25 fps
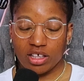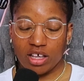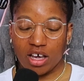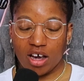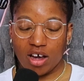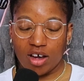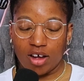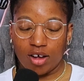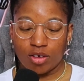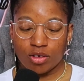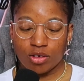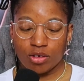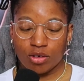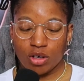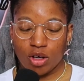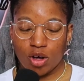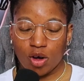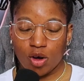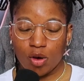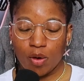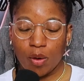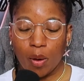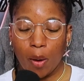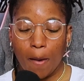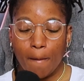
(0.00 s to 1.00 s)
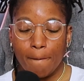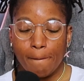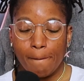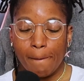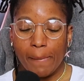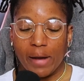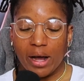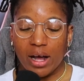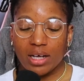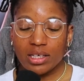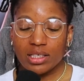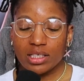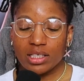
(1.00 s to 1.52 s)
y'all.
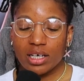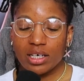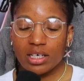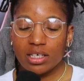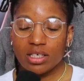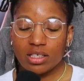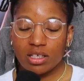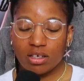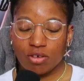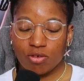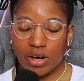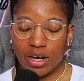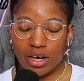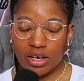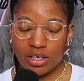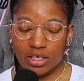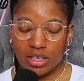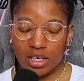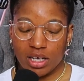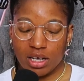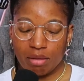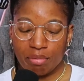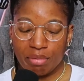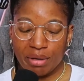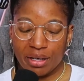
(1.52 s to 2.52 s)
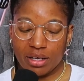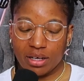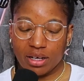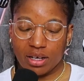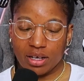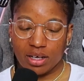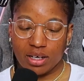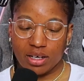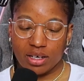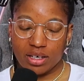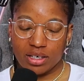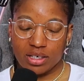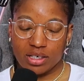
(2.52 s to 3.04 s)
I say it's a great deed
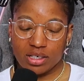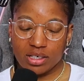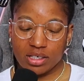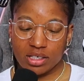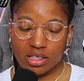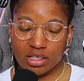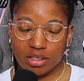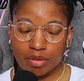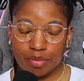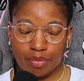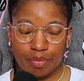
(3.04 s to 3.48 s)
because,